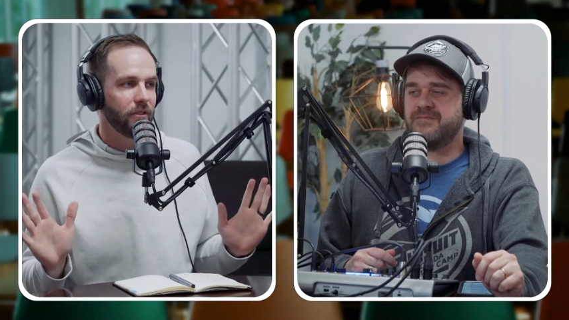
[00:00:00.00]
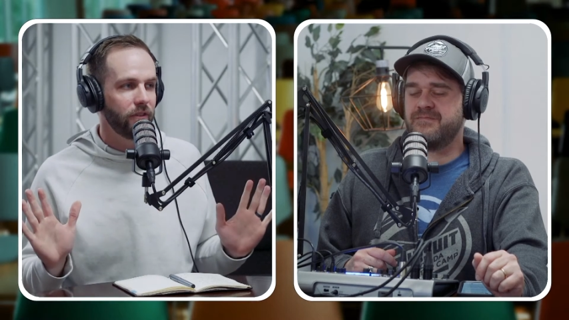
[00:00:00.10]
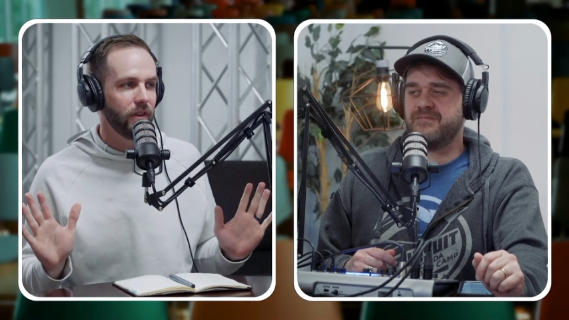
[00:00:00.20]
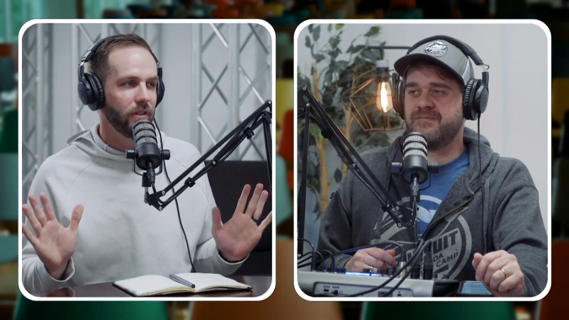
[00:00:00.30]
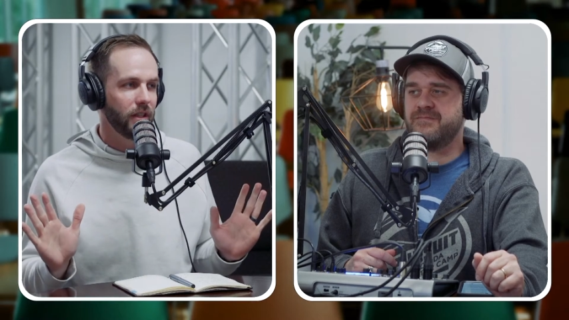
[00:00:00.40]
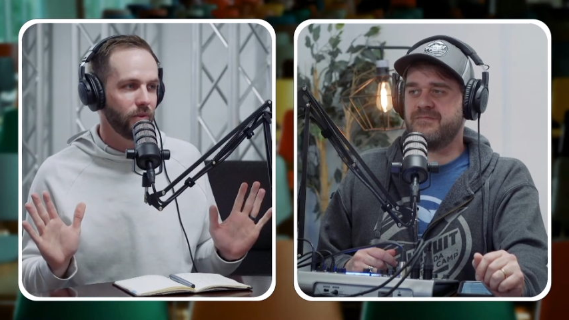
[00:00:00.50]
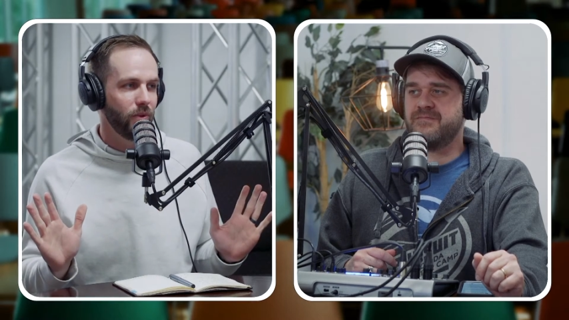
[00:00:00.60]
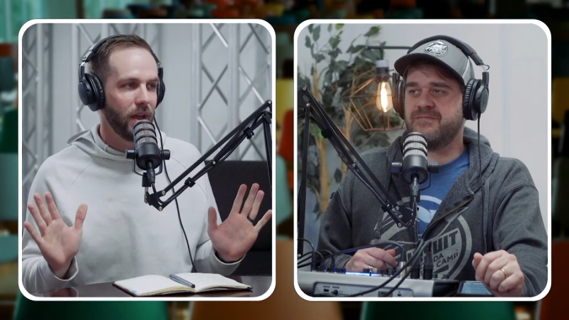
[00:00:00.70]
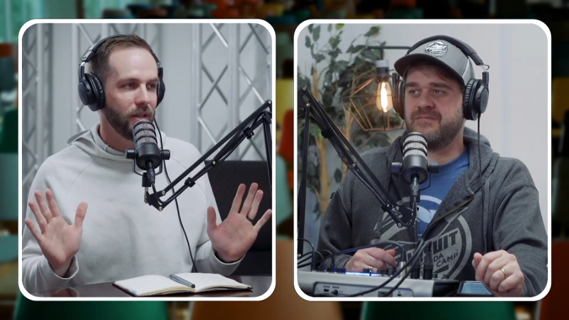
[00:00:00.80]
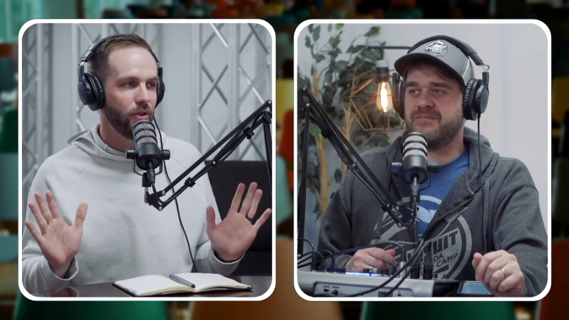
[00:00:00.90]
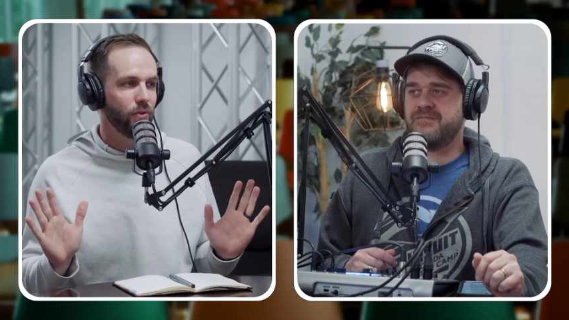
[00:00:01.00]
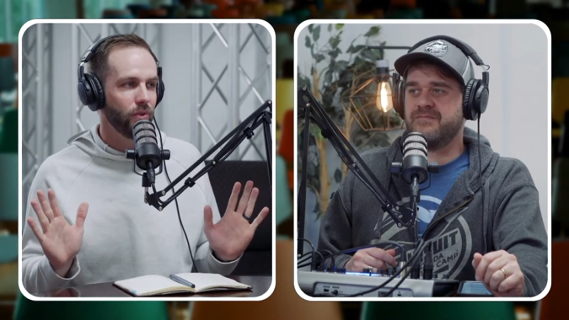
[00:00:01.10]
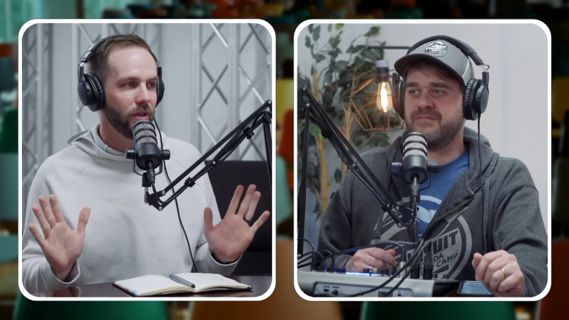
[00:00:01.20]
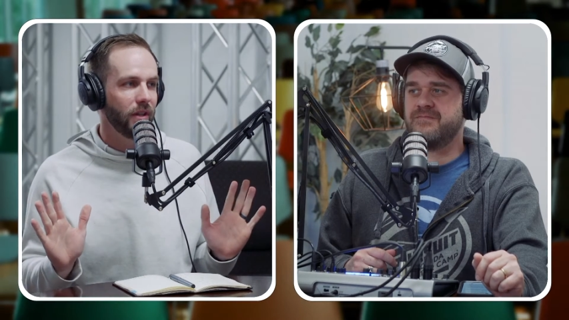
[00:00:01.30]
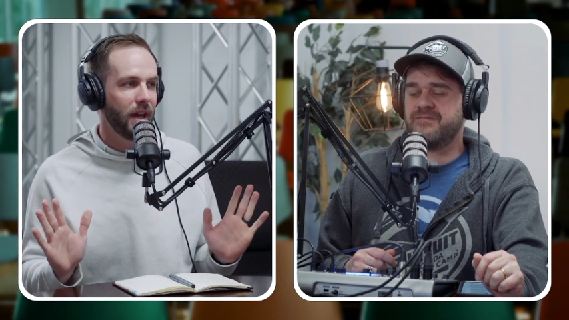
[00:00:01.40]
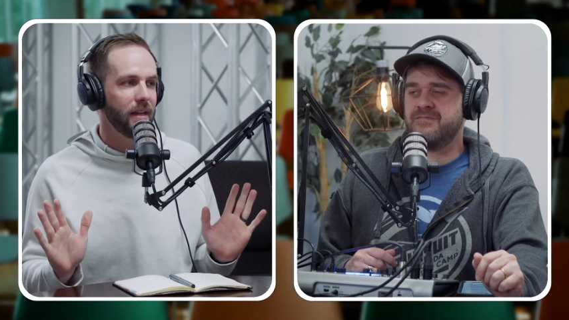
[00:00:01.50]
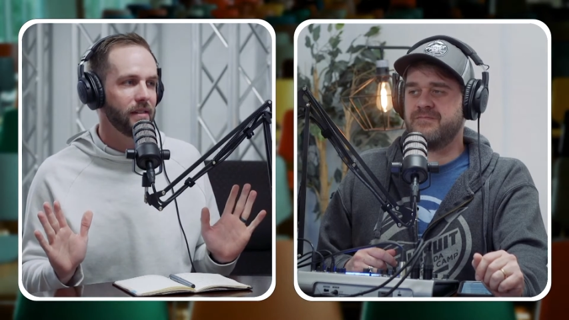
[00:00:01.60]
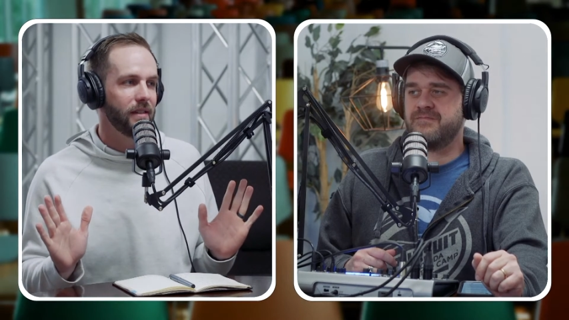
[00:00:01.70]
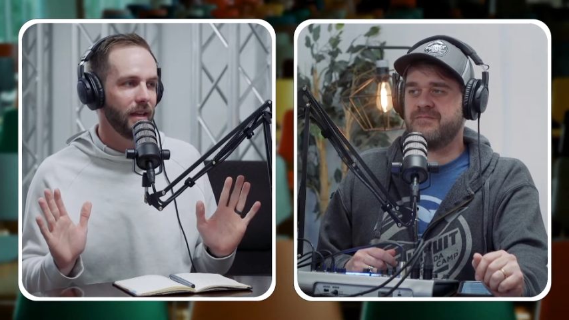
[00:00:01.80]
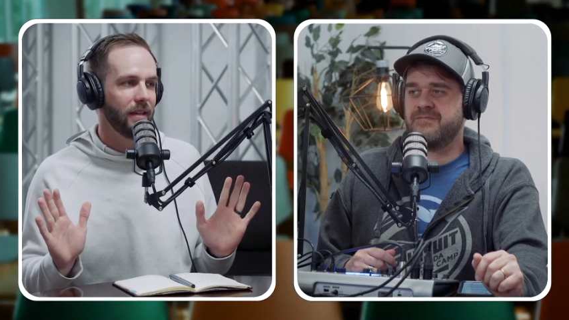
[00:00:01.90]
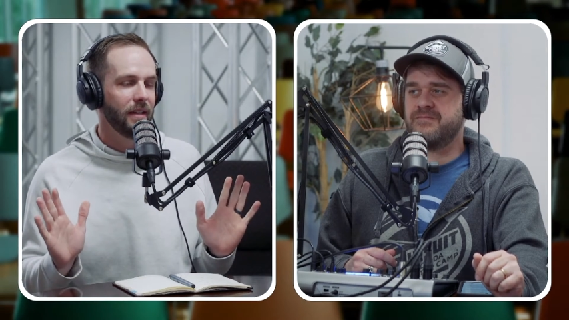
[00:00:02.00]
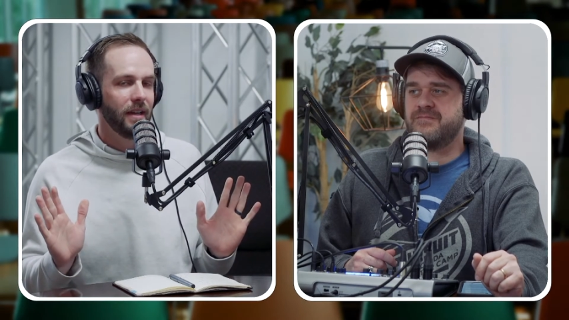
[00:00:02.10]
Speaker 1: feeling when you realize that